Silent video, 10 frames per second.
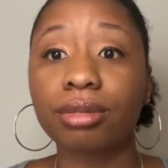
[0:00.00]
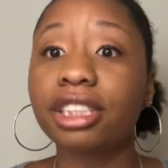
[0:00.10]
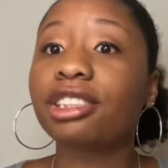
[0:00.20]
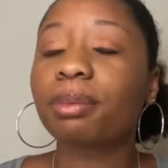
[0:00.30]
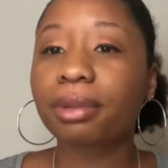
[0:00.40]
Were
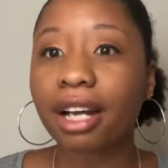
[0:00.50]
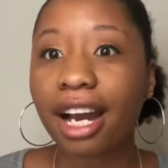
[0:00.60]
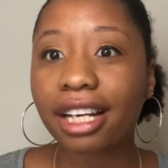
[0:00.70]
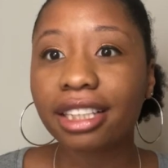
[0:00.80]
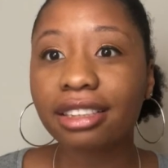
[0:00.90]
you
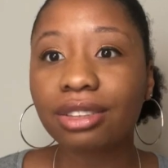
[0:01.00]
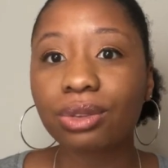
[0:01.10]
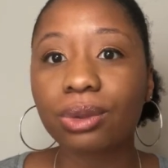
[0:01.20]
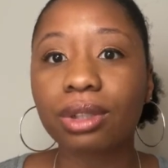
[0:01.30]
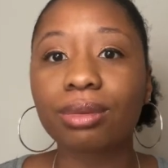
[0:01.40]
surprised
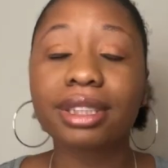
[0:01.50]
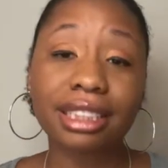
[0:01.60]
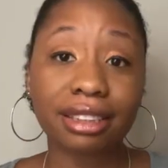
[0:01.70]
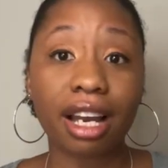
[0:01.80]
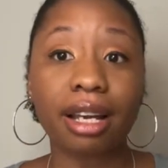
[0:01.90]
or was
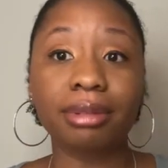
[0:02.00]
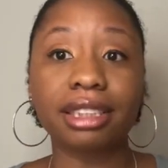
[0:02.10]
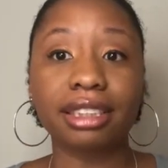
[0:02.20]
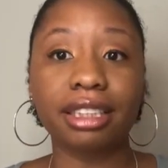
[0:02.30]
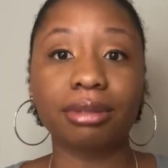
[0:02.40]
it time to
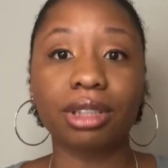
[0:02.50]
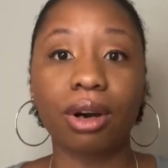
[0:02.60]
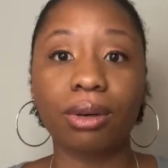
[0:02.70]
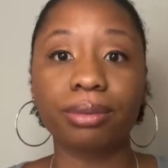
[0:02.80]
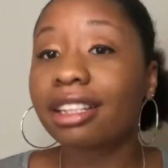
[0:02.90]
see him go?